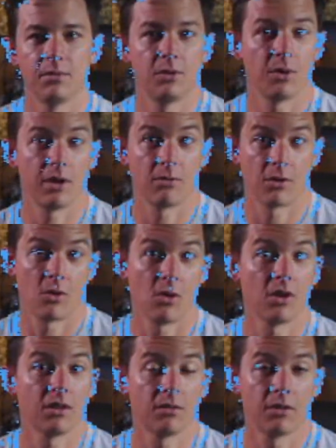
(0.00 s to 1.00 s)

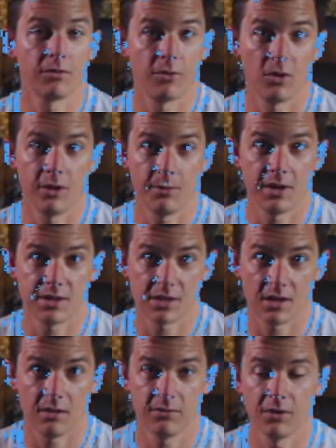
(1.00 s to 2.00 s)
record the Foley
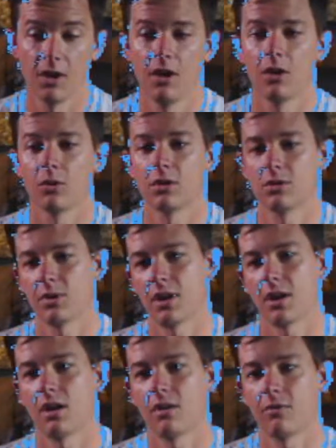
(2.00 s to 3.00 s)
myself, or do I
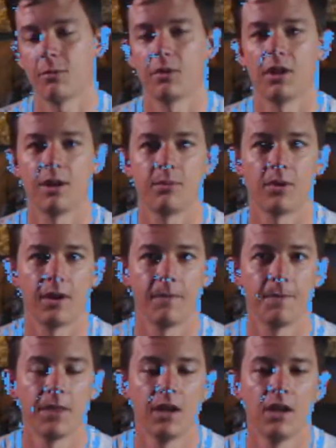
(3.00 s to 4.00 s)
cut it from a library?
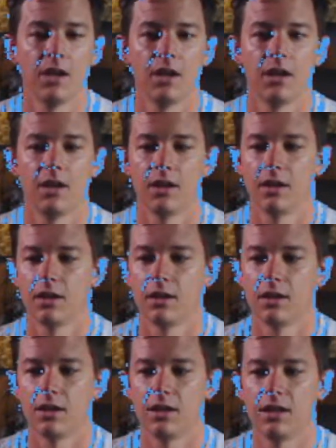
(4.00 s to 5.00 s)

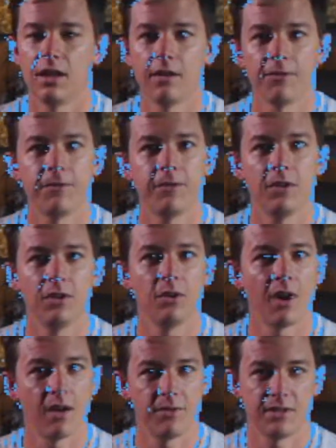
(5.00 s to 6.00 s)
If
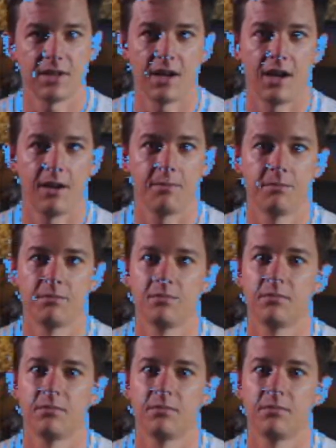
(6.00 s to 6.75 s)
you have the time